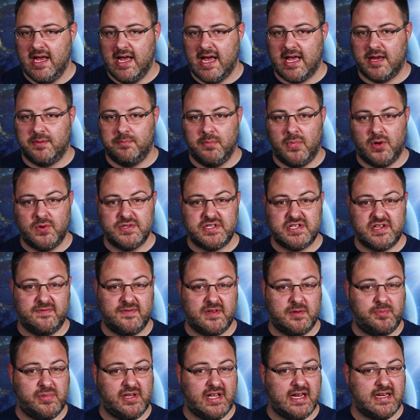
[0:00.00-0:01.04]
and most
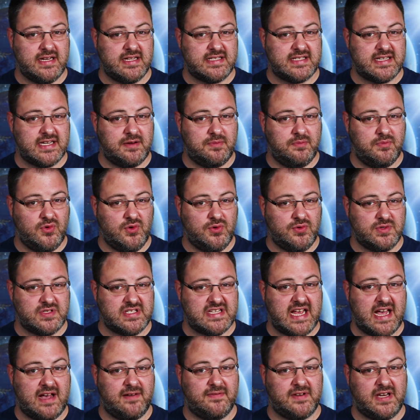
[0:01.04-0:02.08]
of the planets and
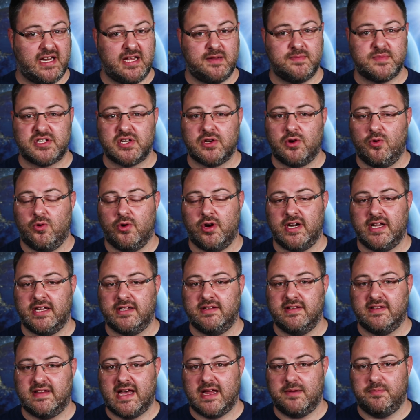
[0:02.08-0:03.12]
moons have names
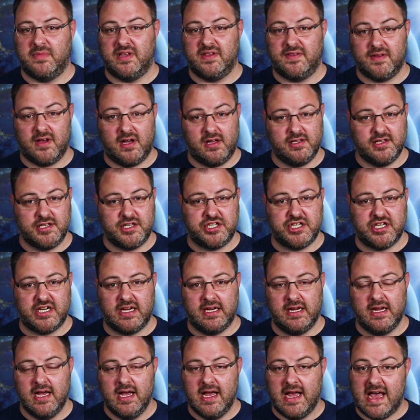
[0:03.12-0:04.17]
according to that
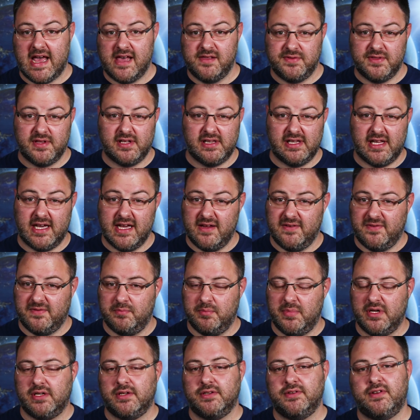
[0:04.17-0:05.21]
mythology, and the life
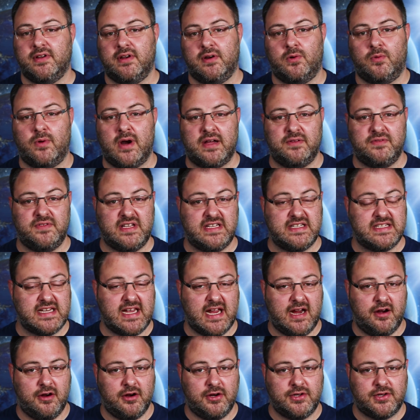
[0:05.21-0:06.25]
built around these
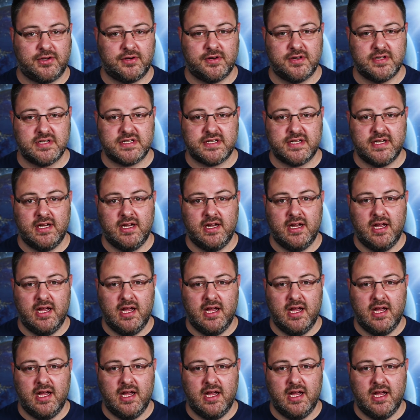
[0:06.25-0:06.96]
characters.